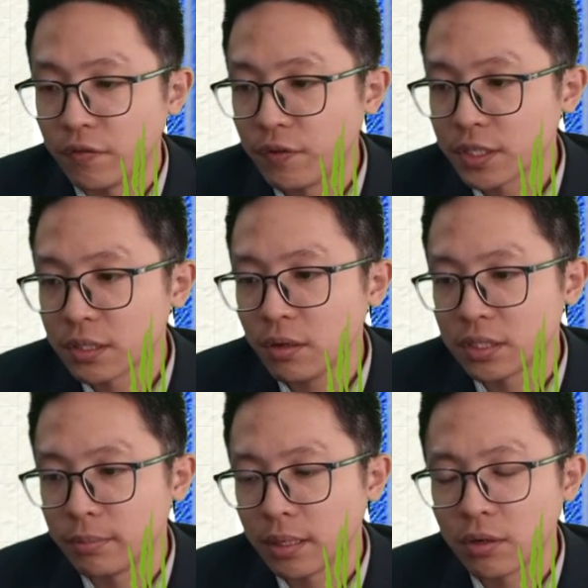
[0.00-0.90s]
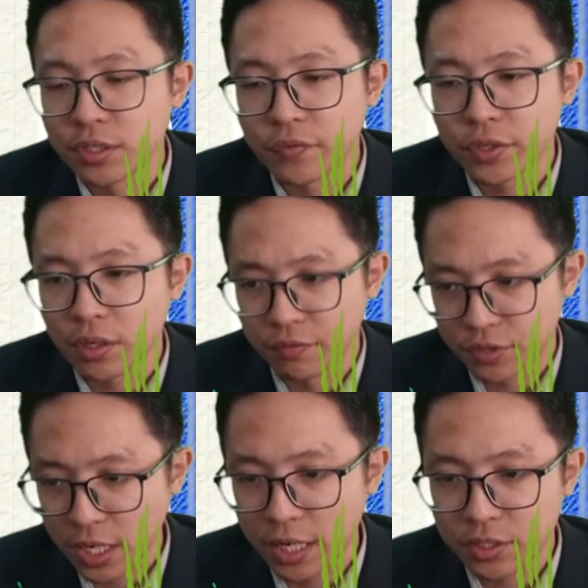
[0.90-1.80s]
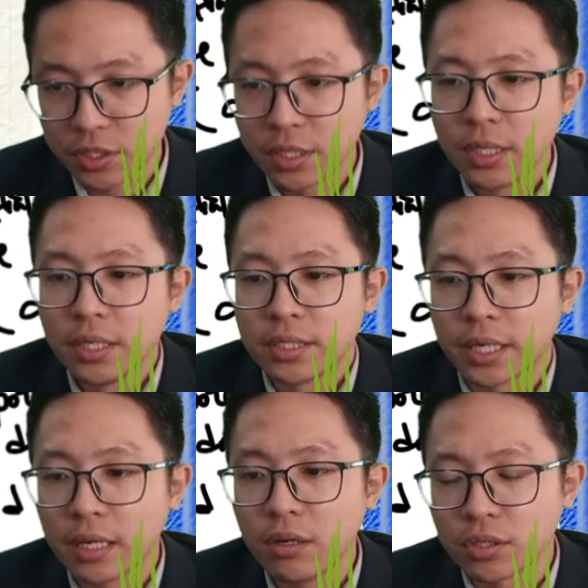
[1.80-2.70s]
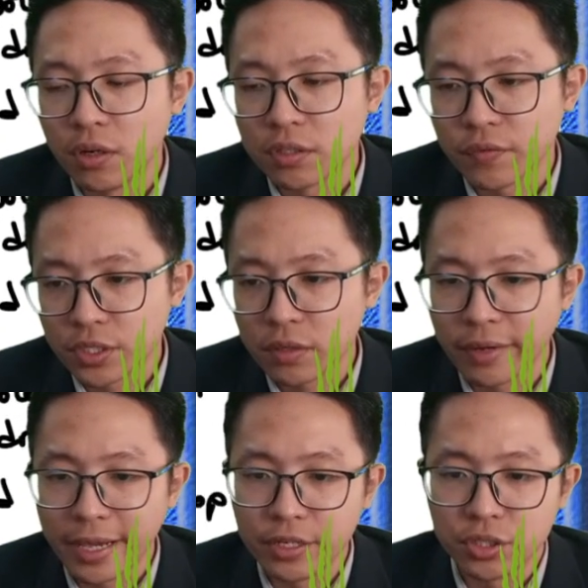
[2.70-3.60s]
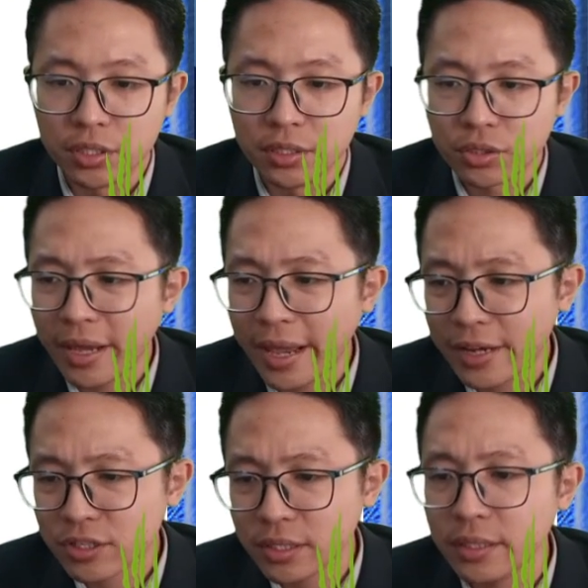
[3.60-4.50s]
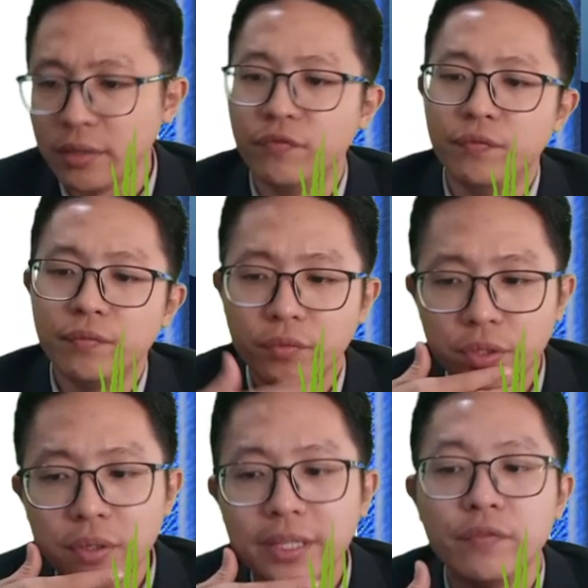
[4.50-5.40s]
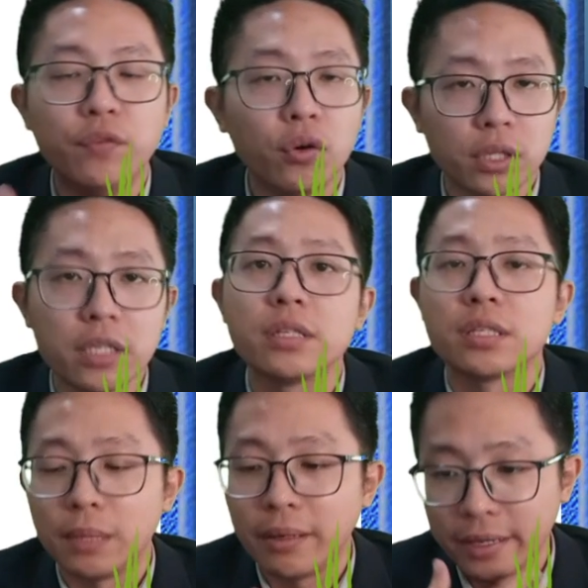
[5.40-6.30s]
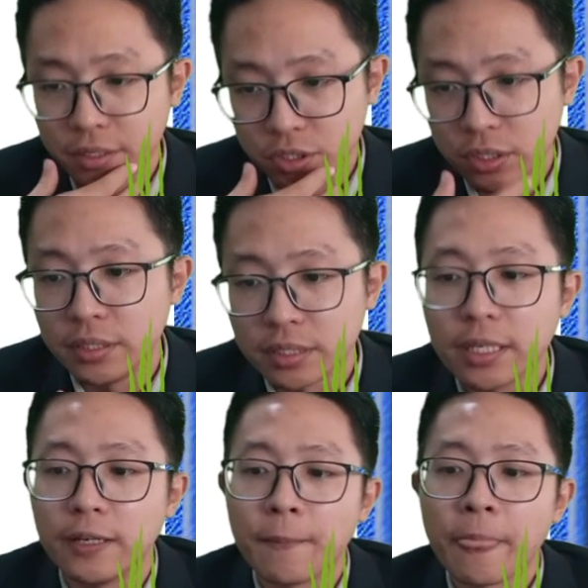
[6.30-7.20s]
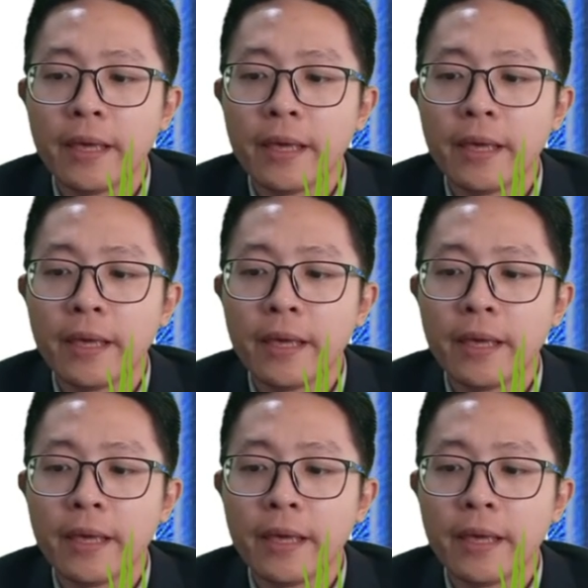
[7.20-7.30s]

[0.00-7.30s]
First law is about conservation of charge. Second law is conservation of energy. So actually we know that voltage is about energy, isn't it?